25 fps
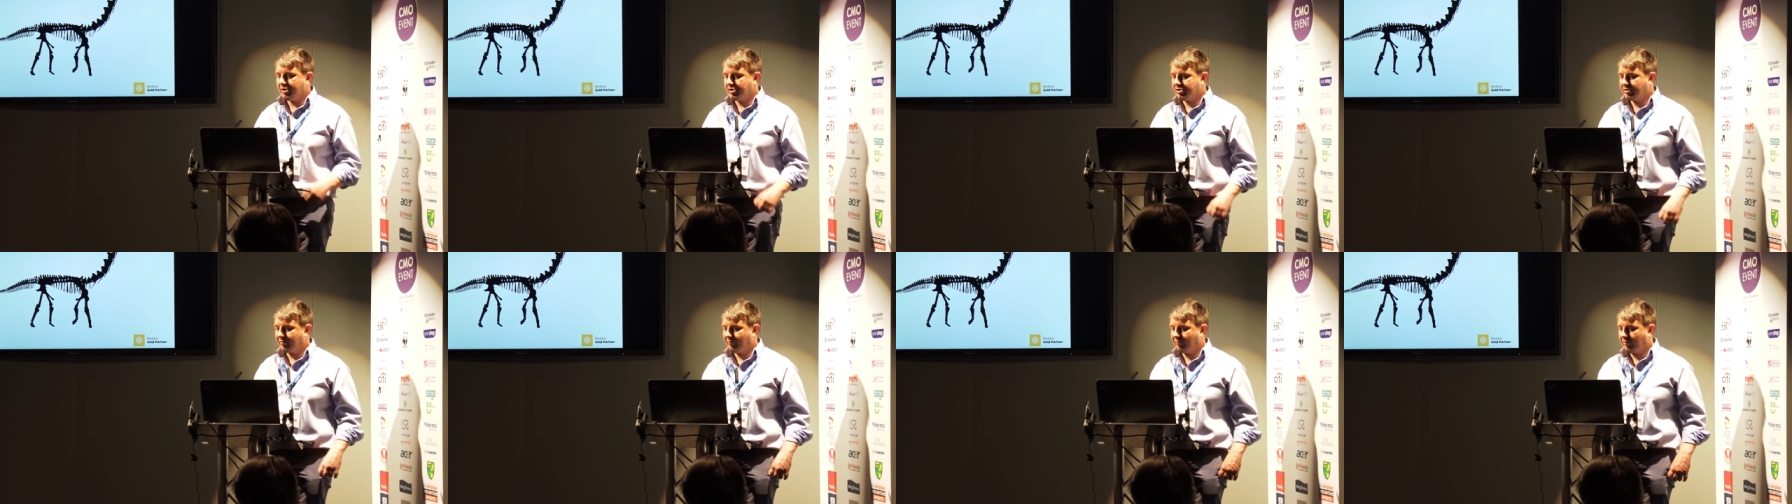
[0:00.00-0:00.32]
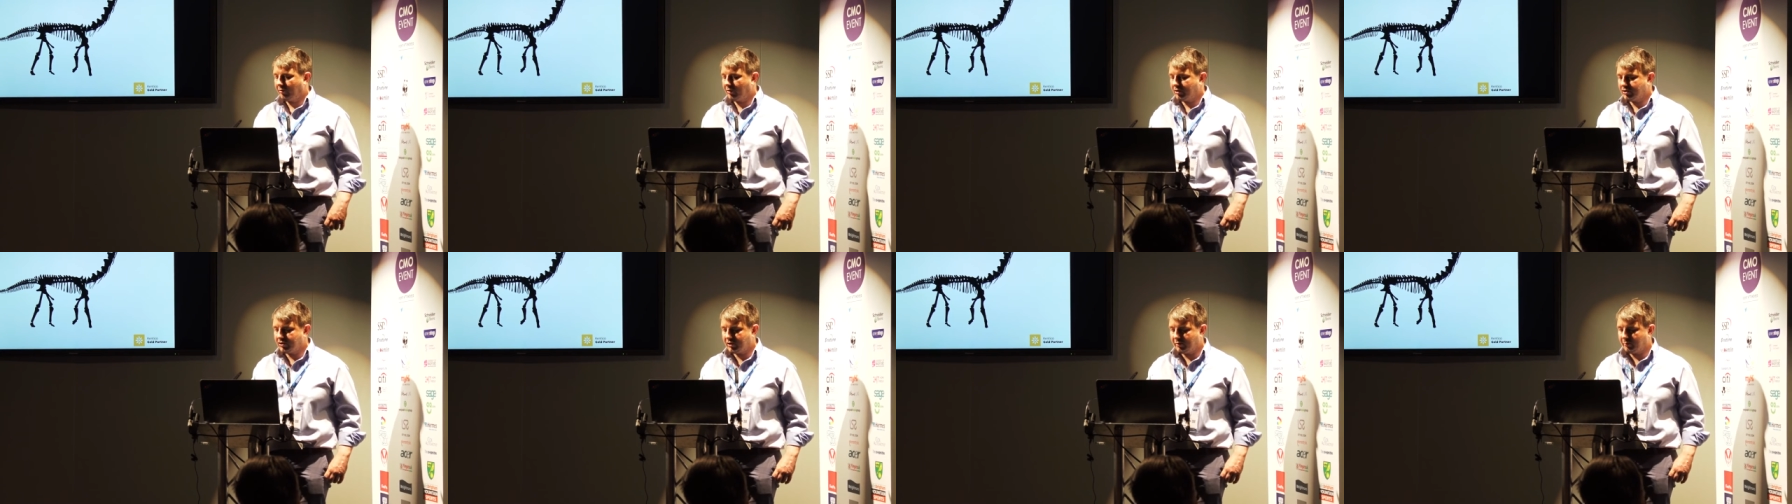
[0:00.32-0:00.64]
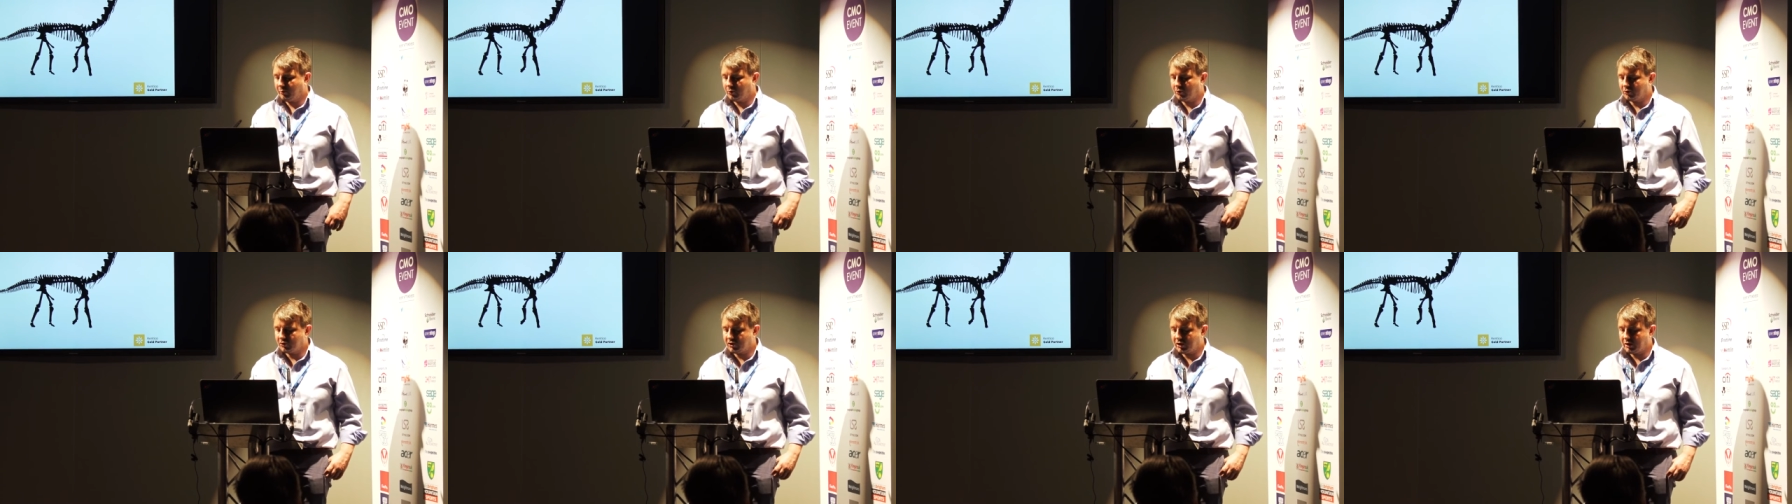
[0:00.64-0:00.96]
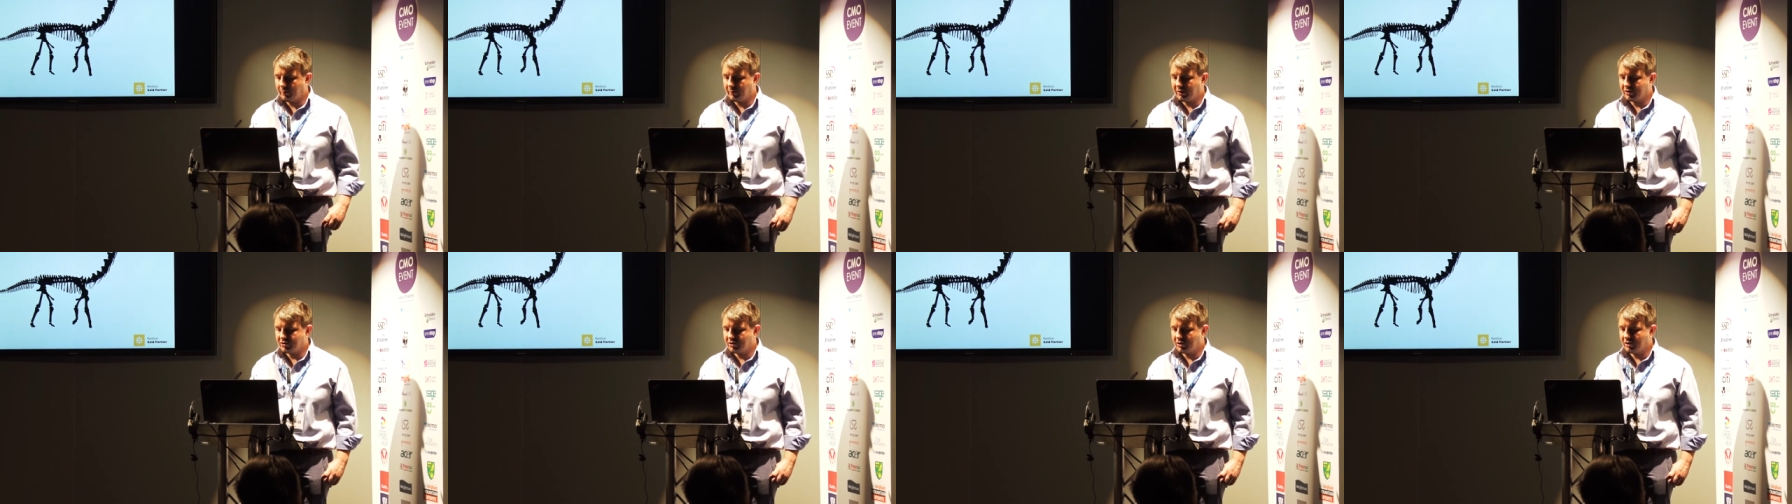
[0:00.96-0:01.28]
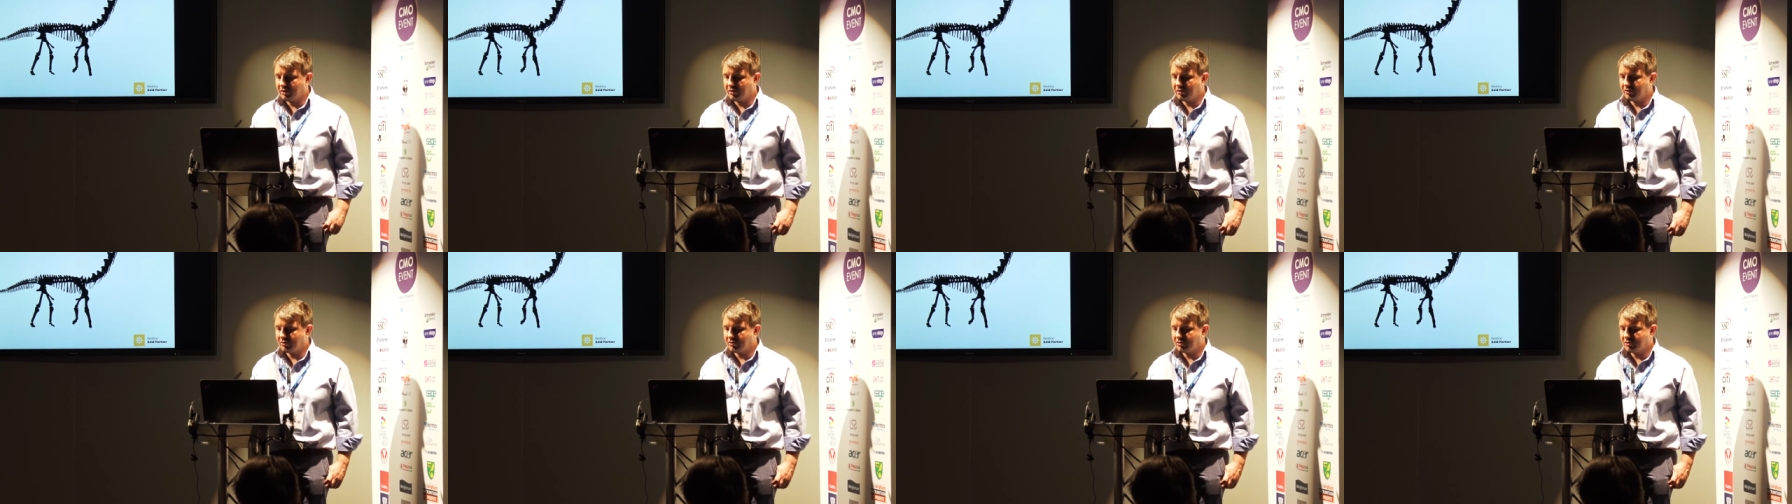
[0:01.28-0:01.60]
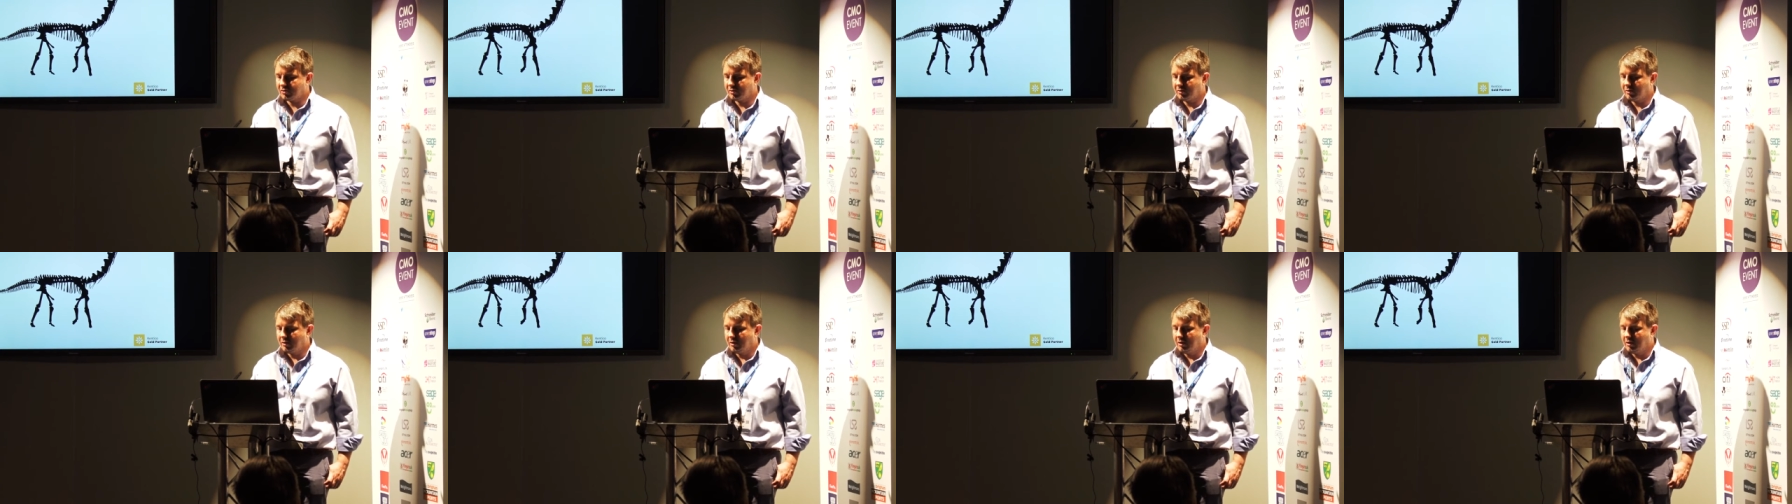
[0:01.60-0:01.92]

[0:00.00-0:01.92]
It's a very simple CMS to use.